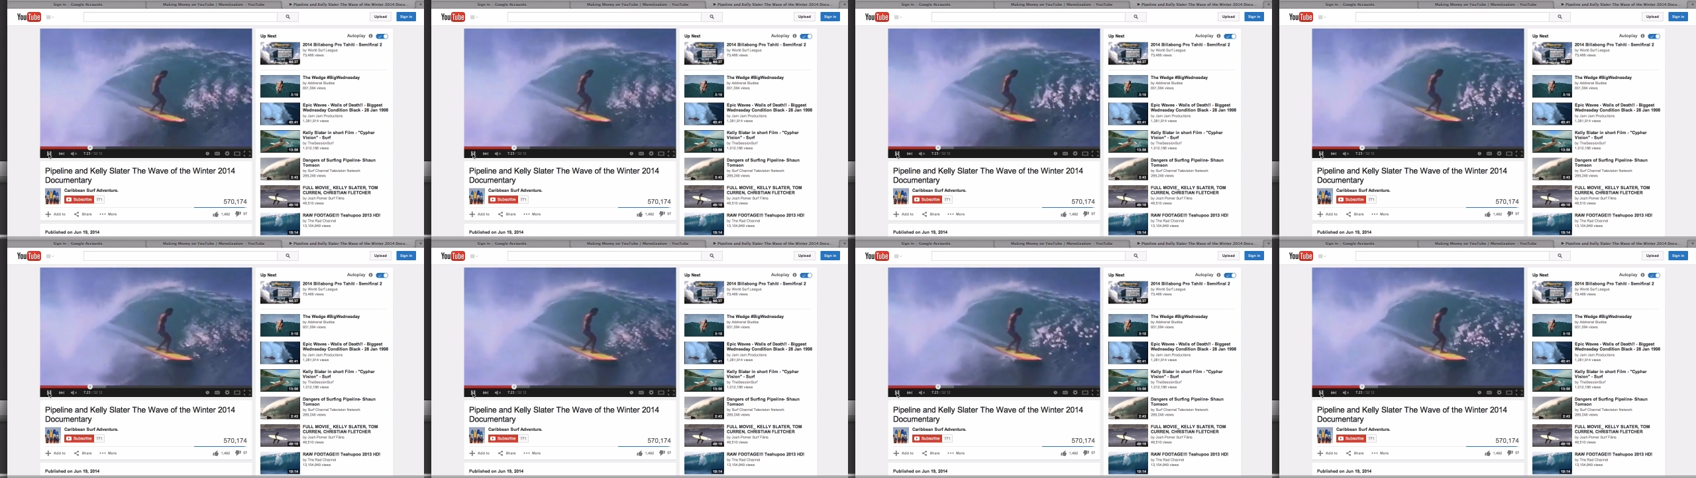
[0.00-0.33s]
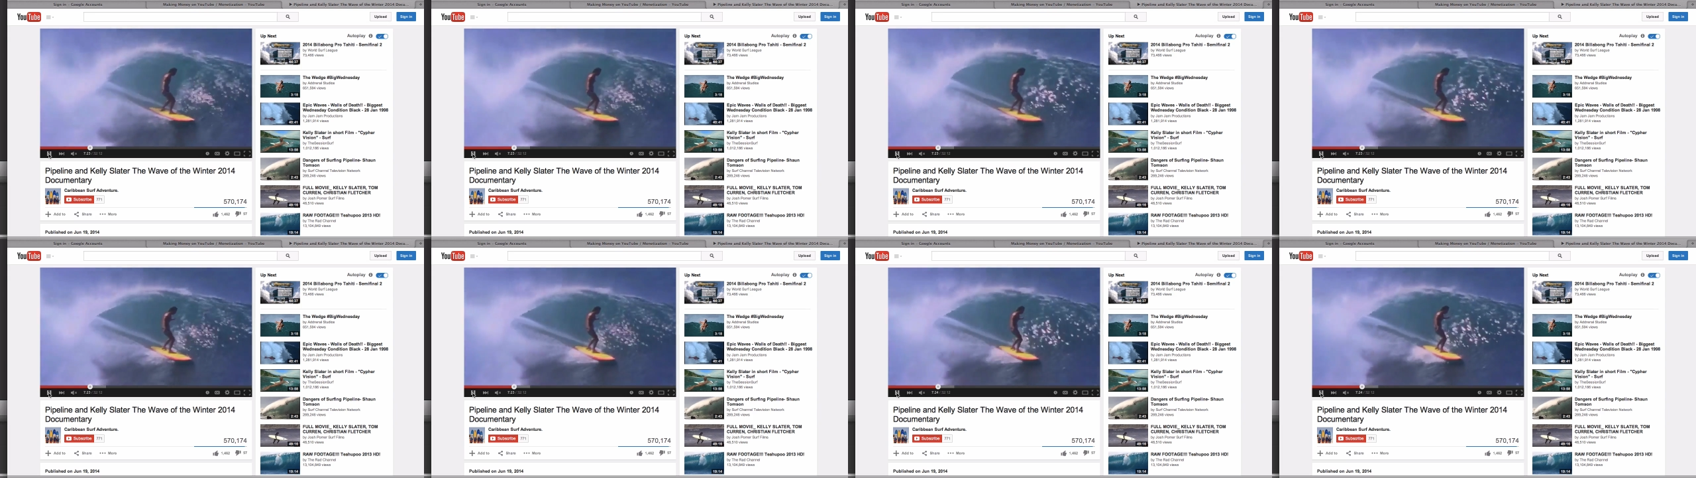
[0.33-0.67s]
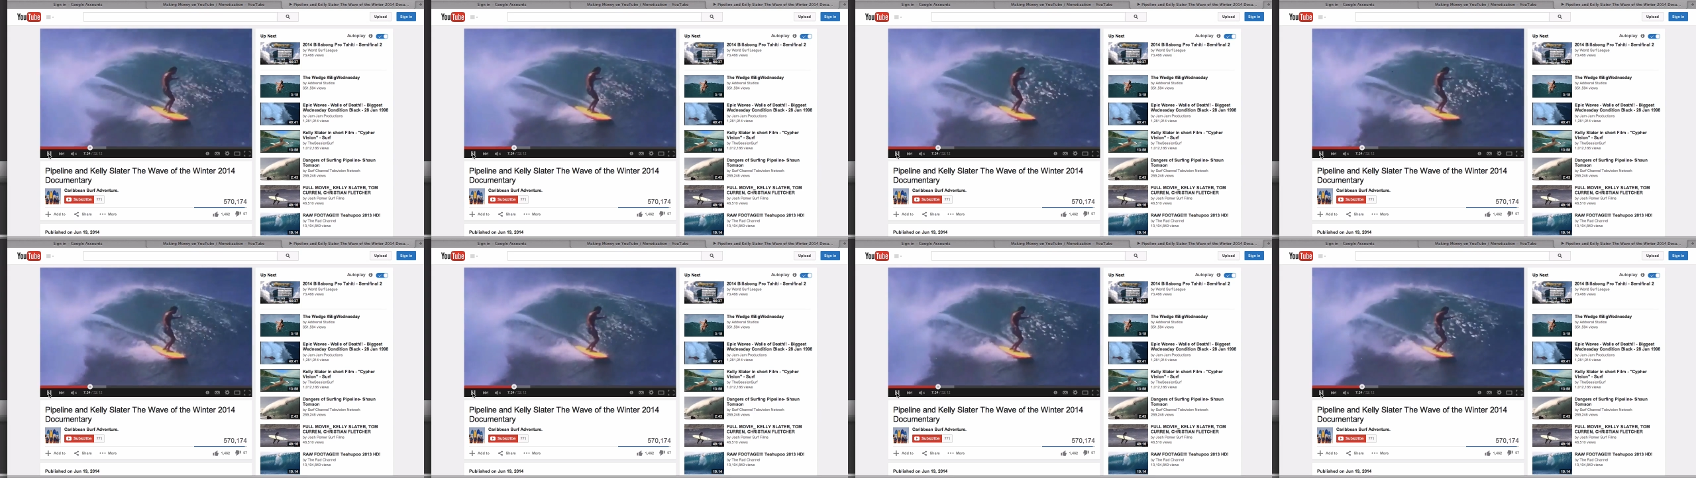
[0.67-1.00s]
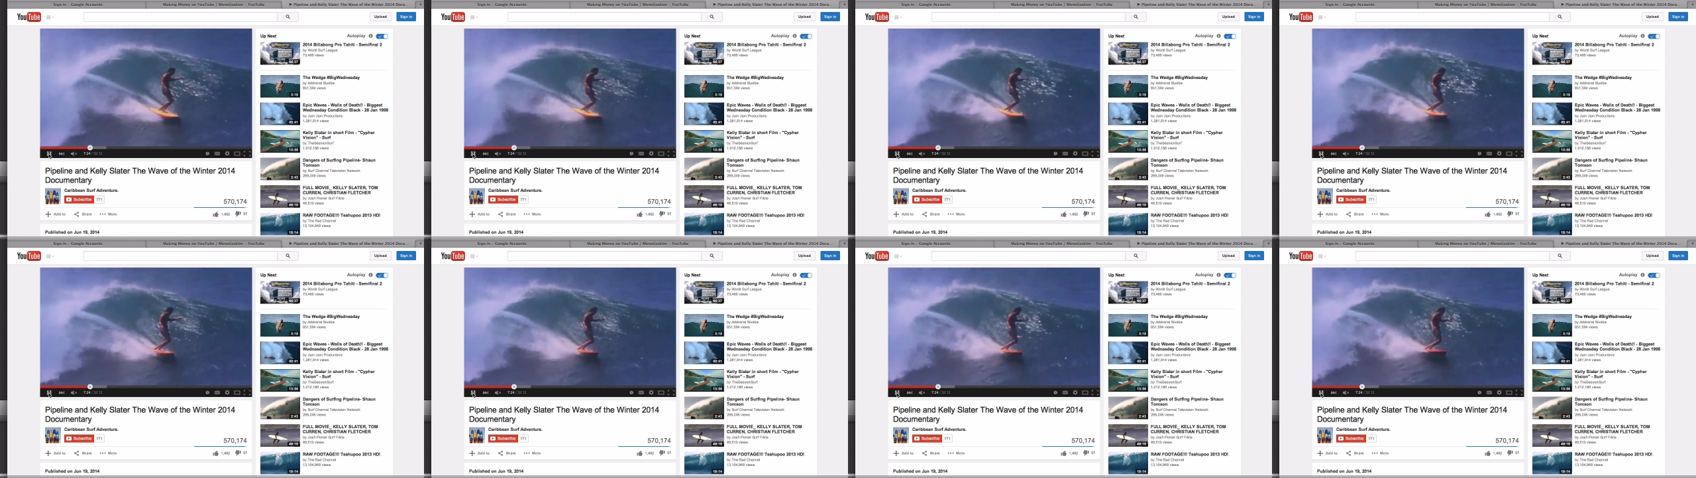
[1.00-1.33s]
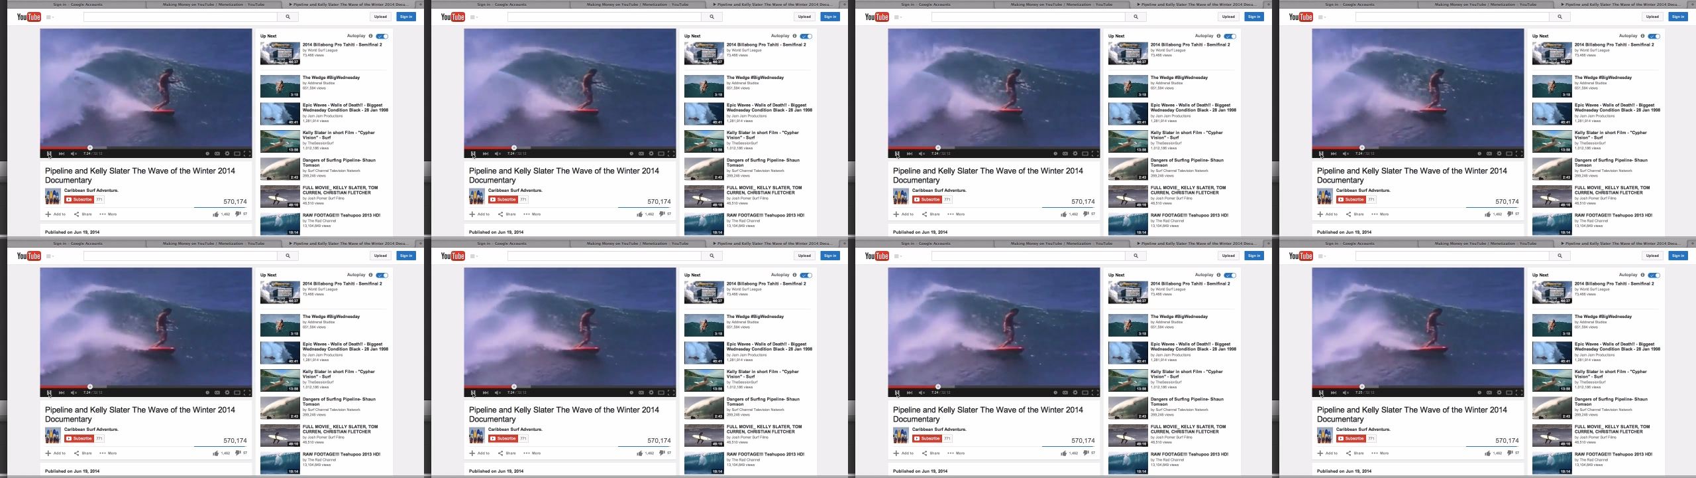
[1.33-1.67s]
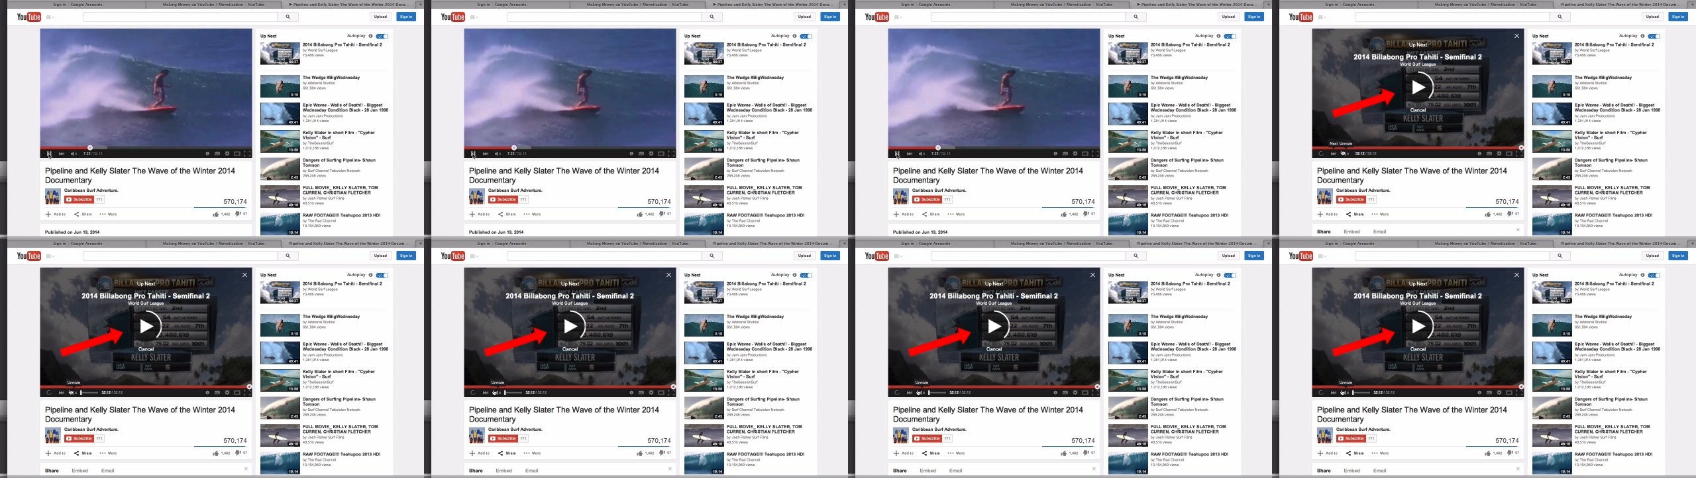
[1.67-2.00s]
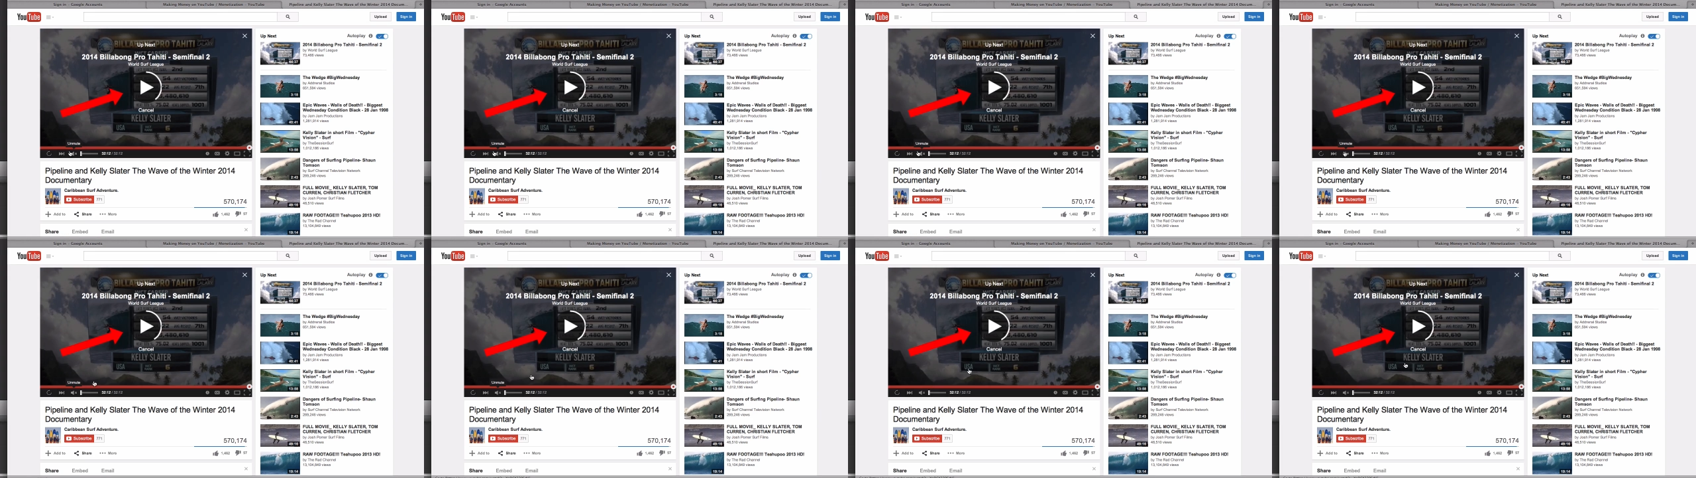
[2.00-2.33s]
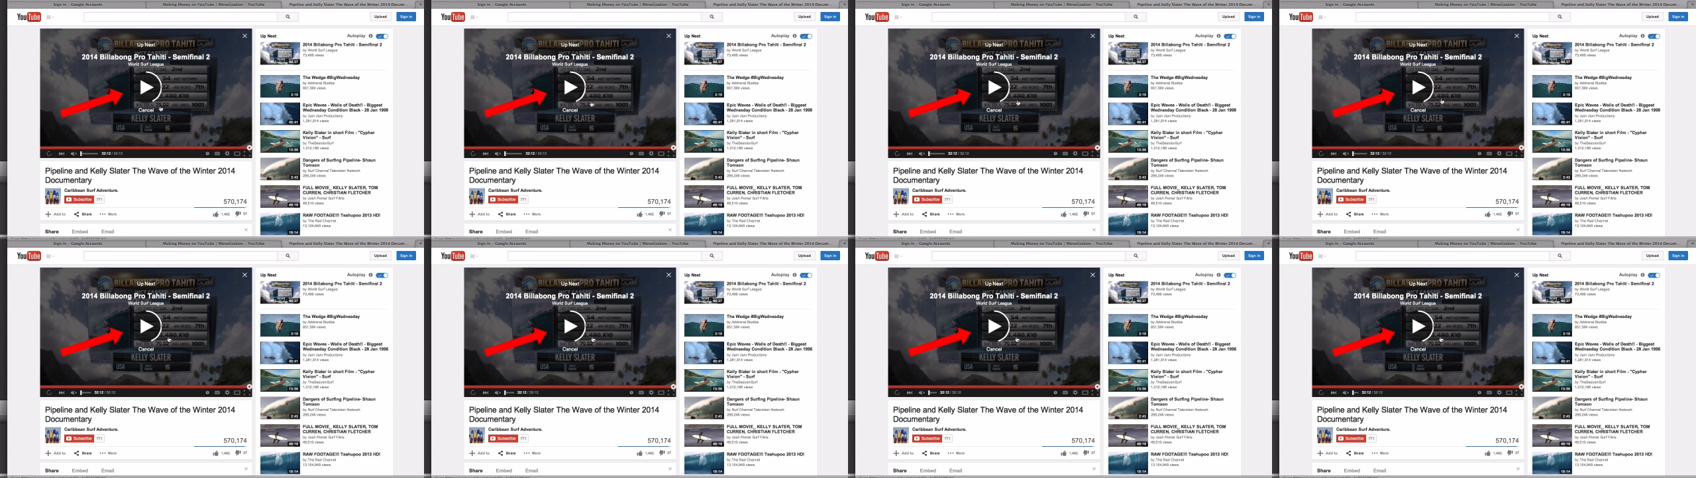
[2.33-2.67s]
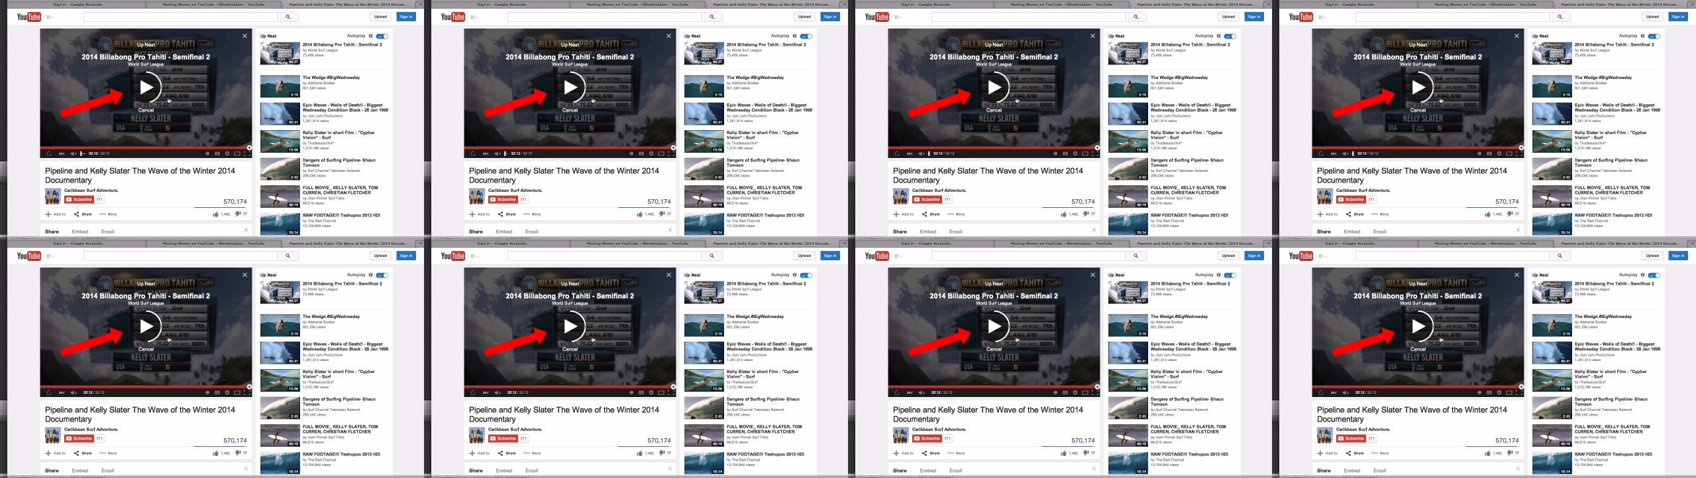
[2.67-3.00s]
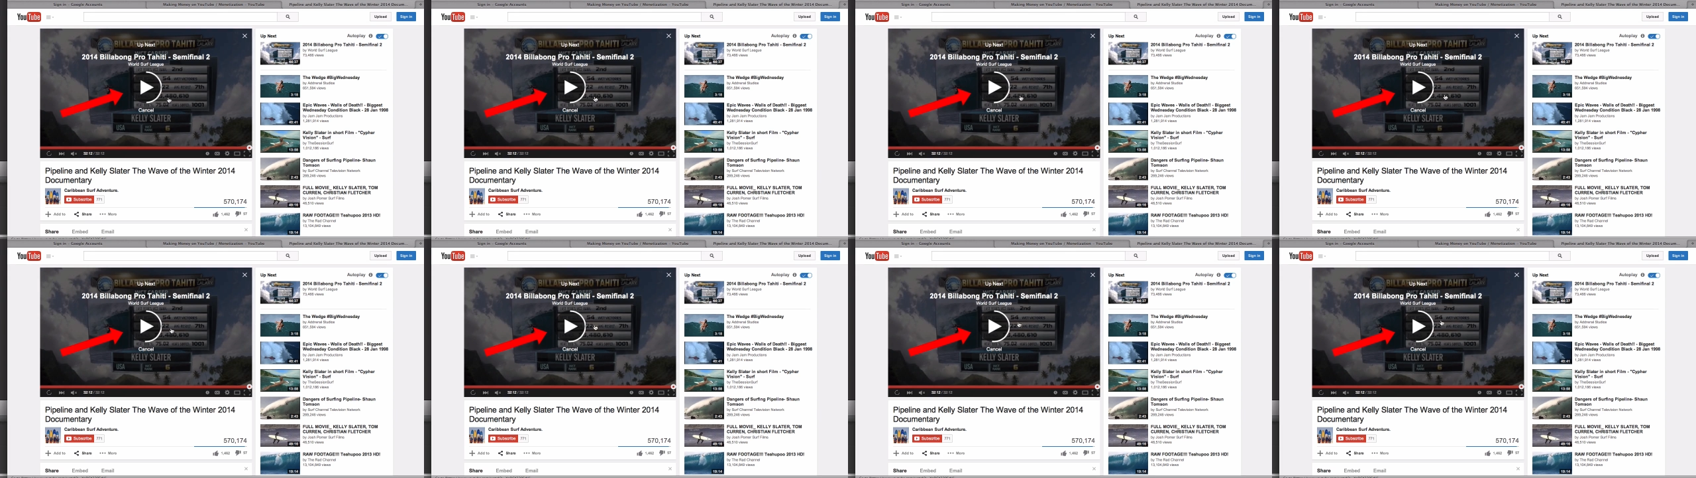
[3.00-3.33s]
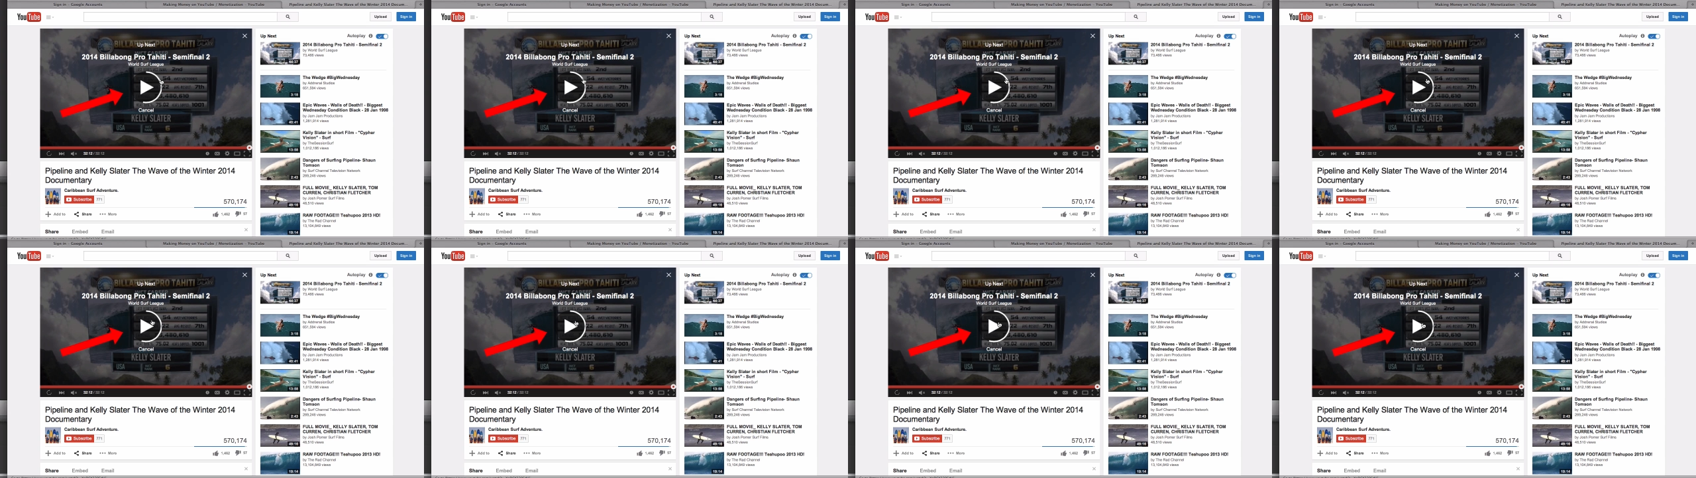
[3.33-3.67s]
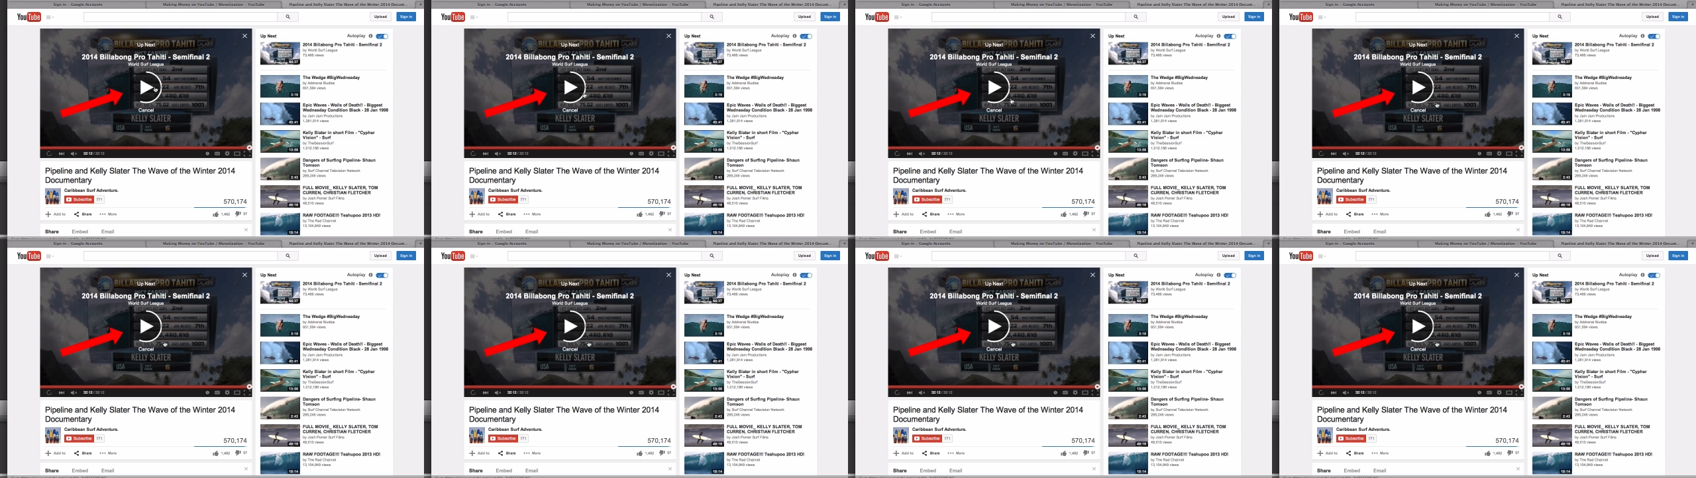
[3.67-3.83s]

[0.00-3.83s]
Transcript: Nobody's mouth can be seen.